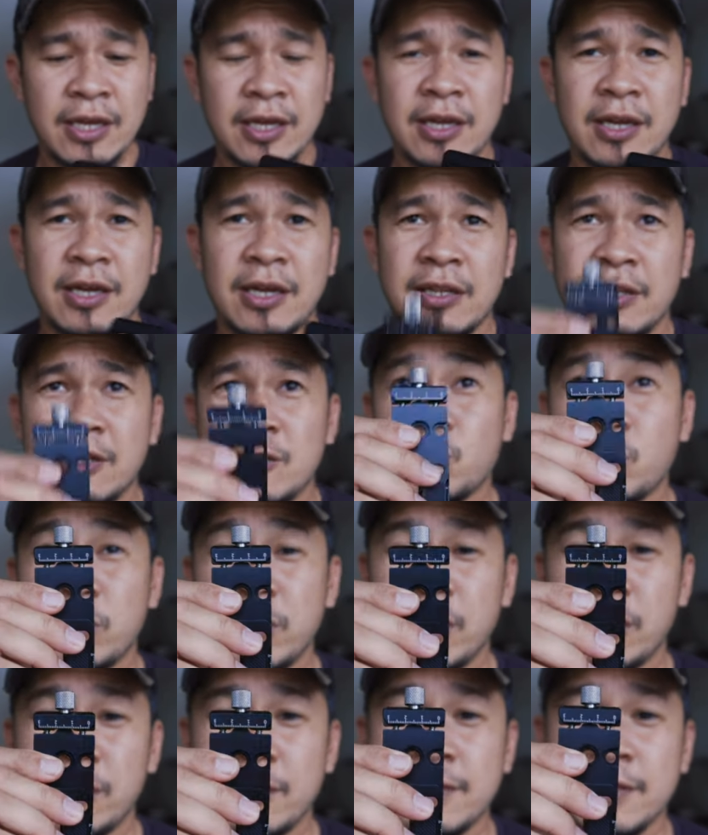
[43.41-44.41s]
This one
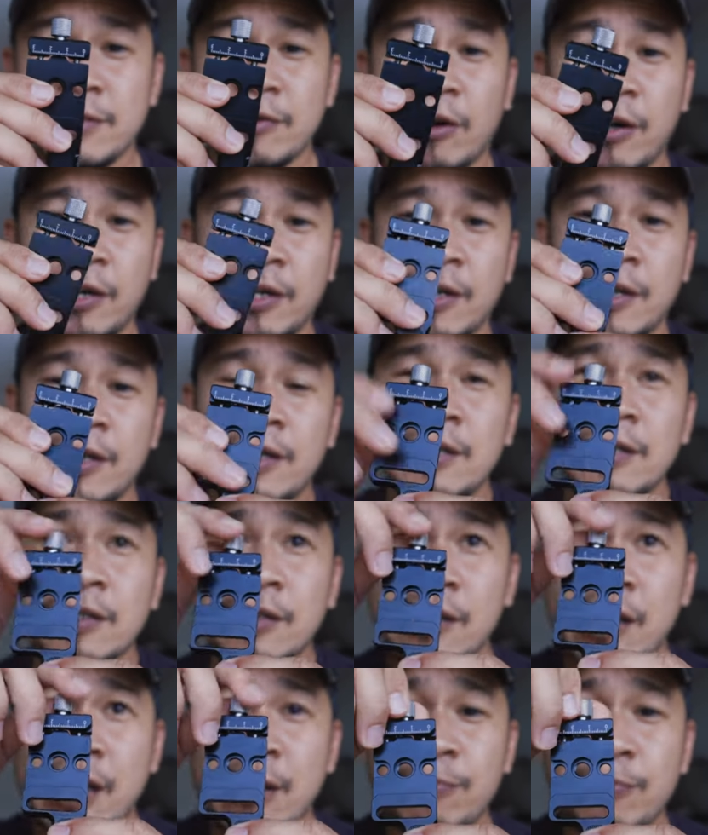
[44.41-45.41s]
here is an arca
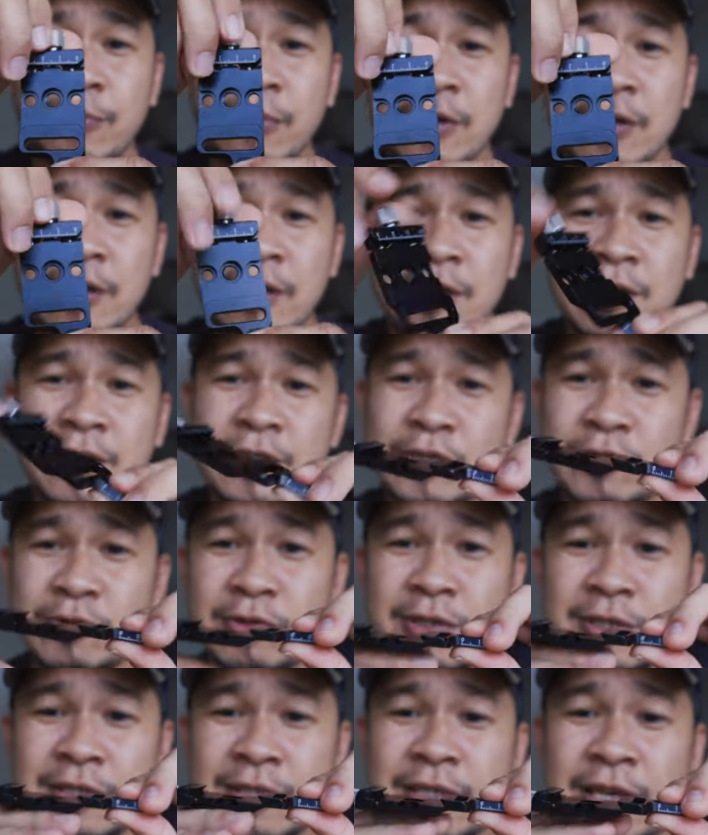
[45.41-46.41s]
clamp, so
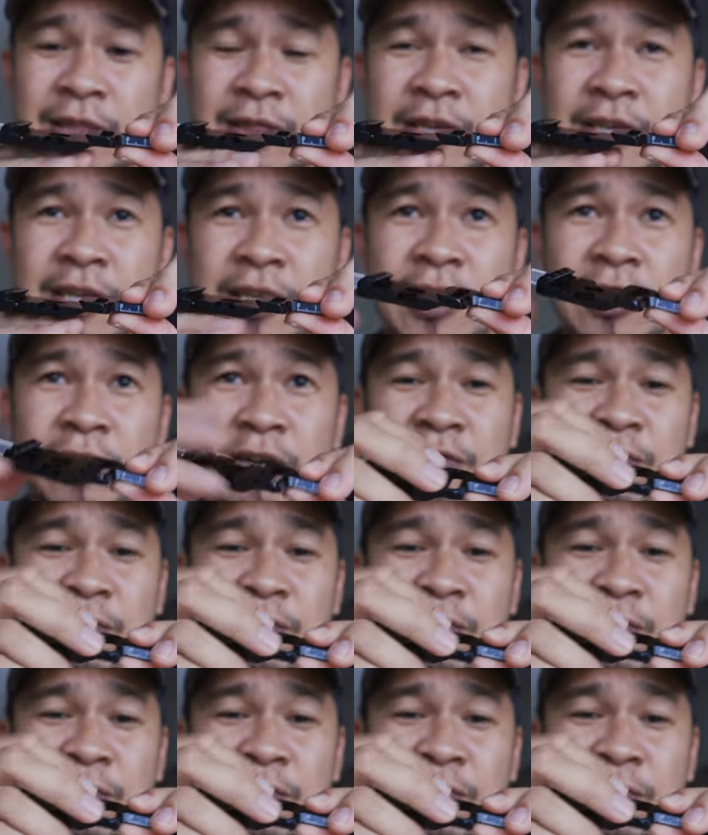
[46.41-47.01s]
there's nothing here.